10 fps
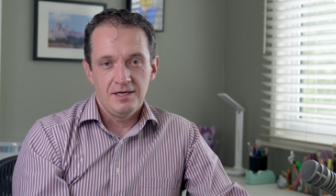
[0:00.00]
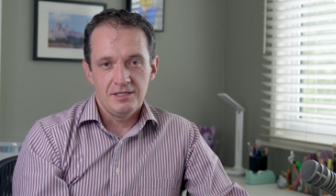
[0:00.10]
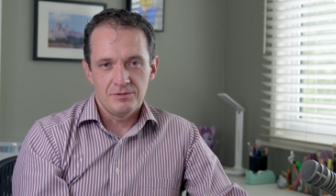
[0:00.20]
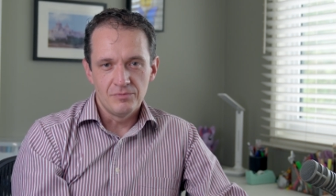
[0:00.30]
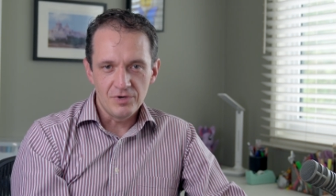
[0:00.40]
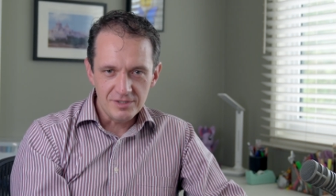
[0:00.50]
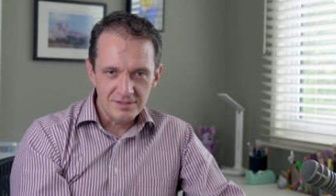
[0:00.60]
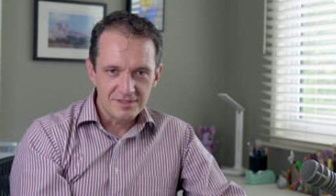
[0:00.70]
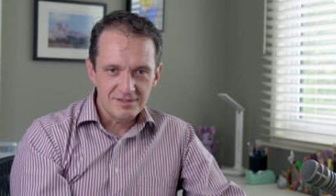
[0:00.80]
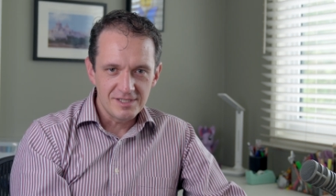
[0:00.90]
At
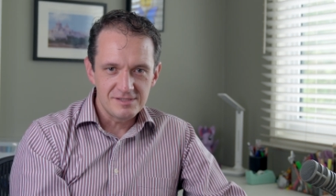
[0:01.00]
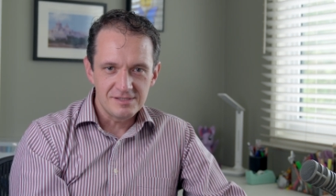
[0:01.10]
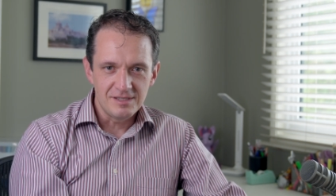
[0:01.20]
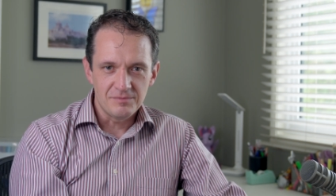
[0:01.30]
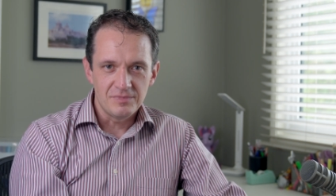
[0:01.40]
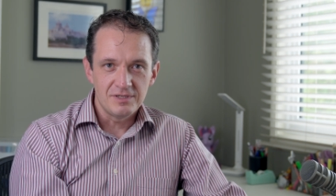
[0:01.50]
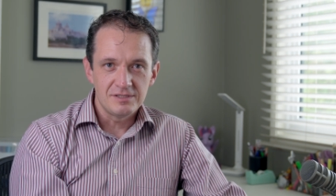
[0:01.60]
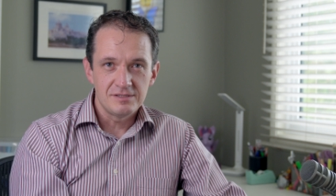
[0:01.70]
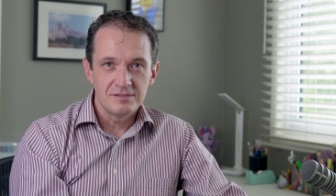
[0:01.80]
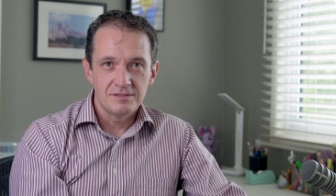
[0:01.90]
moderate Reynolds
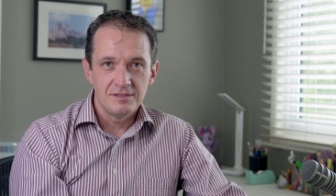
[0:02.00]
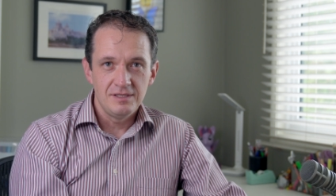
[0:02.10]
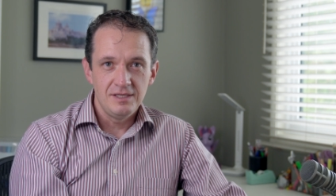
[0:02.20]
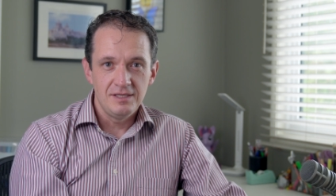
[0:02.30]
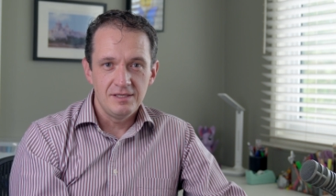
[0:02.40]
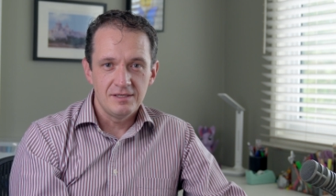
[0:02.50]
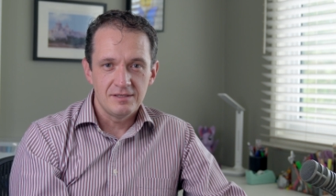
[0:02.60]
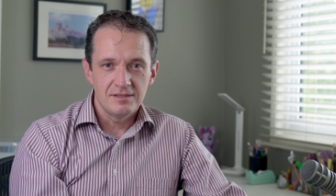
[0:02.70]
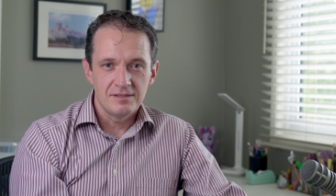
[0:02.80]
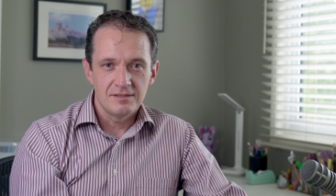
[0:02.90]
numbers,
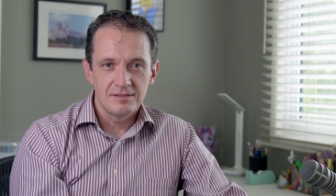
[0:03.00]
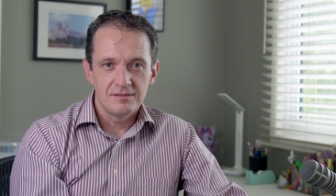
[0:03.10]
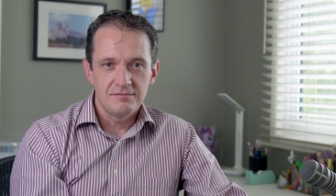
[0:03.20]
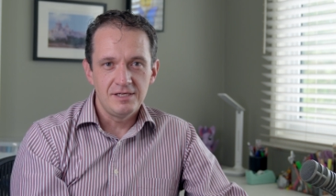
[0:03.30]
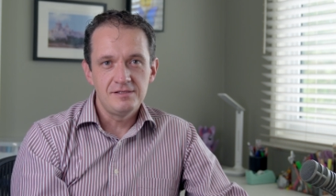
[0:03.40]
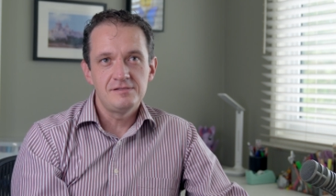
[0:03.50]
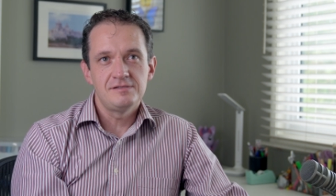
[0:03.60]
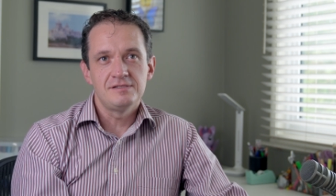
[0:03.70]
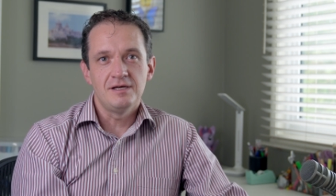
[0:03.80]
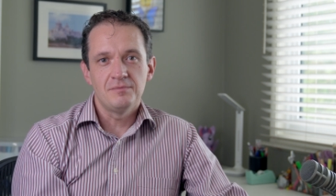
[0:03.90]
the
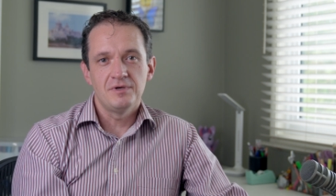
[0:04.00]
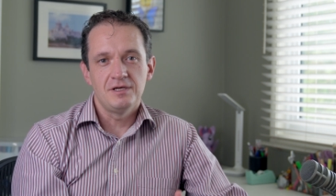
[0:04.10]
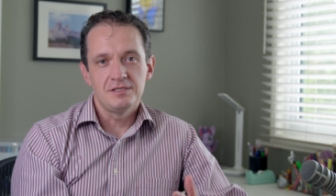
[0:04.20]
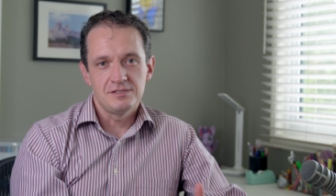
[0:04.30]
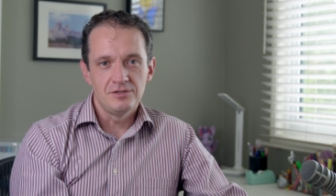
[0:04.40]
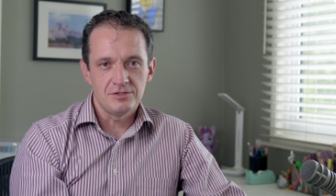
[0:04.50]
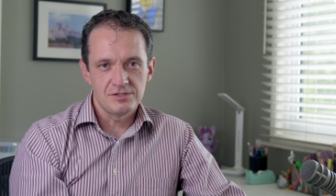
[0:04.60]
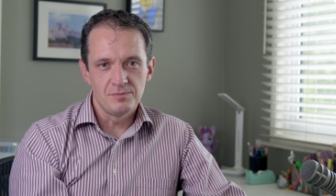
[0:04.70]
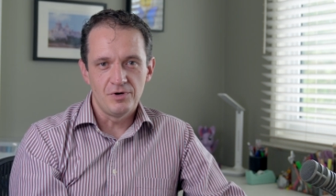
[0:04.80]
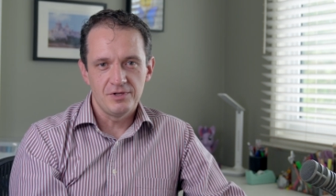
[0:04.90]
Reynolds number is not
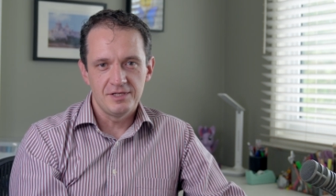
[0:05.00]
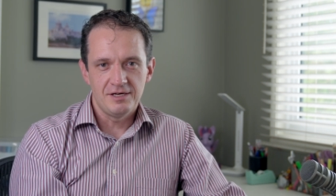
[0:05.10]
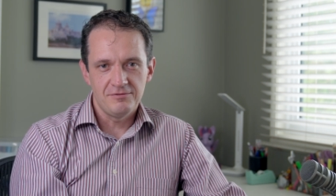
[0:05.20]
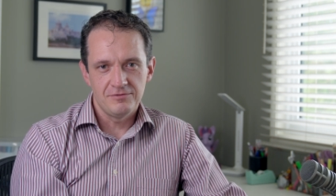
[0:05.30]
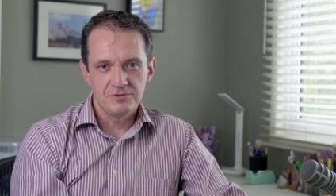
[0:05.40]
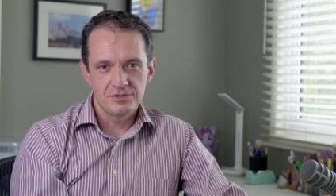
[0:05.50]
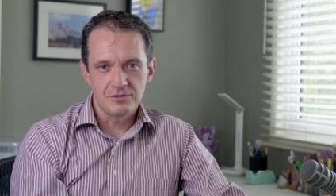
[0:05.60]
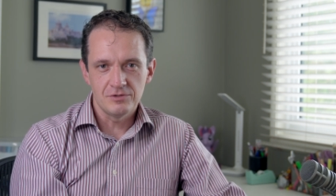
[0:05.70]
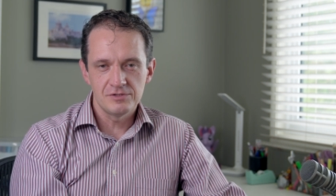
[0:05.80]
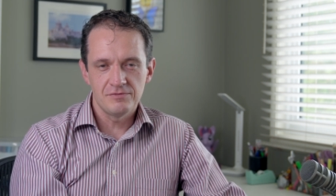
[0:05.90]
small enough for
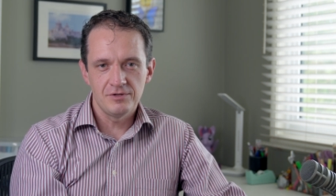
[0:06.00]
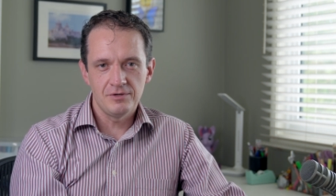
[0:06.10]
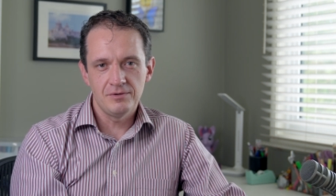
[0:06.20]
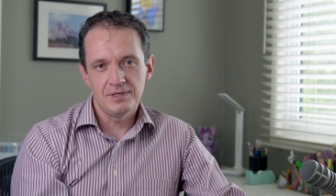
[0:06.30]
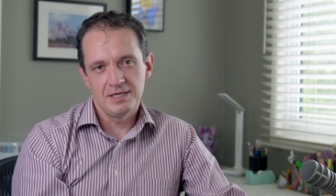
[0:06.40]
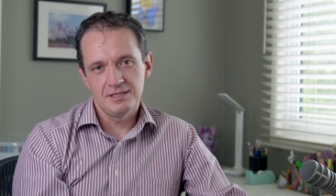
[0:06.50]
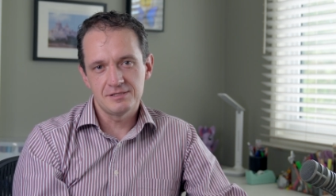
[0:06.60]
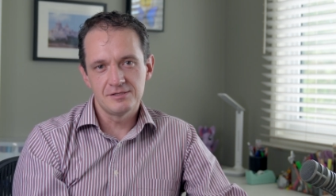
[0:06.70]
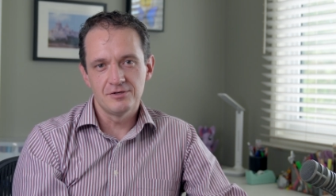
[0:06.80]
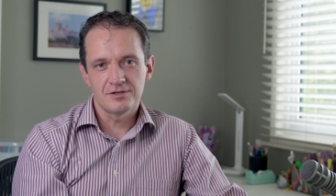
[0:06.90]
Stokes flow and
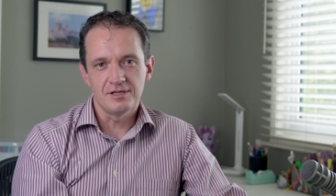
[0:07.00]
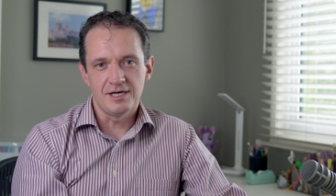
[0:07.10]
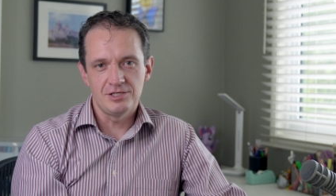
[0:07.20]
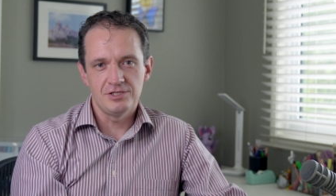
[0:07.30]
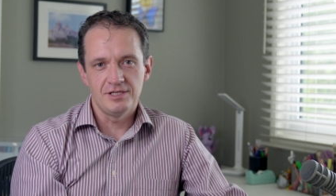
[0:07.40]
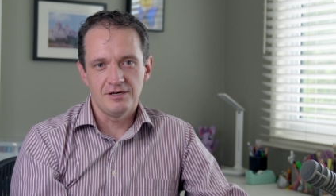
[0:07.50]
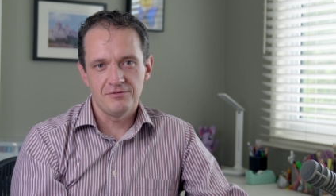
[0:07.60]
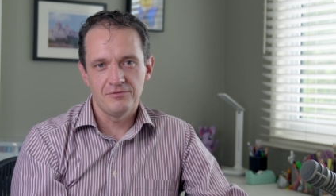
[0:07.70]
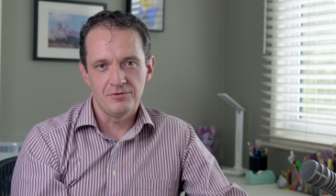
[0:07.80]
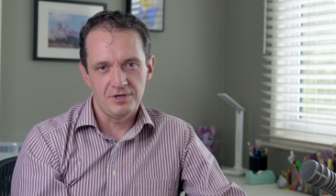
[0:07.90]
it's not large
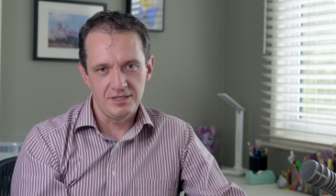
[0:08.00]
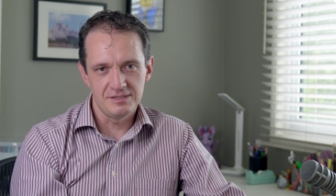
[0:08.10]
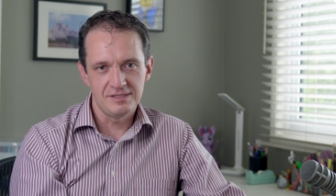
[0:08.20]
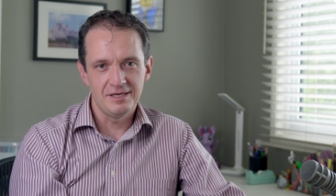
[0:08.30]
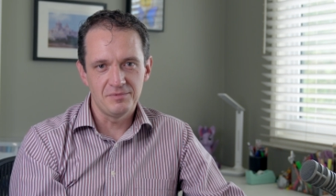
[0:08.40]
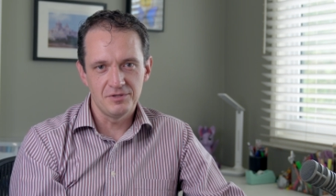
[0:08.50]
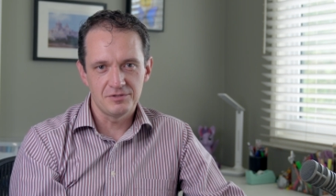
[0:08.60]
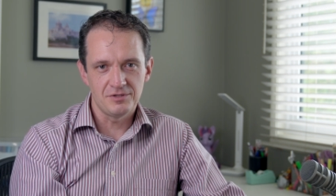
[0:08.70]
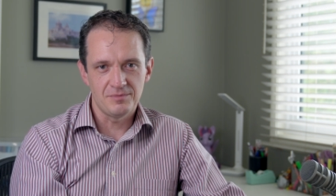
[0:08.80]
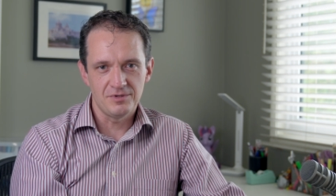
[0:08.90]
enough for unstable or
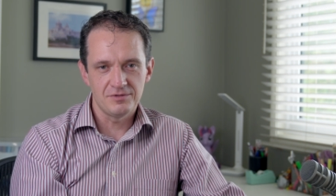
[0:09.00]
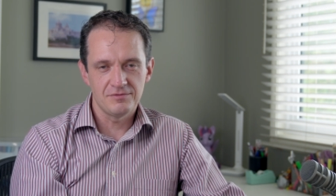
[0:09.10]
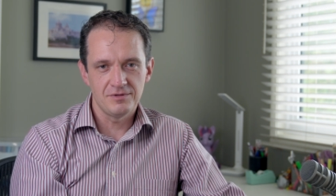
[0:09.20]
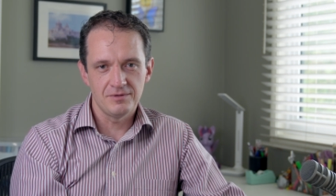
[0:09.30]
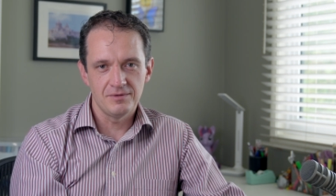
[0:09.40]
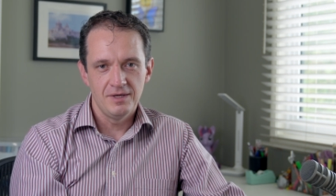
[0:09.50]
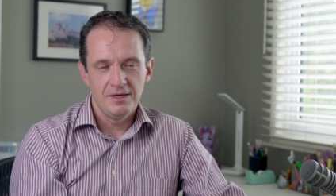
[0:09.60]
turbulent flow.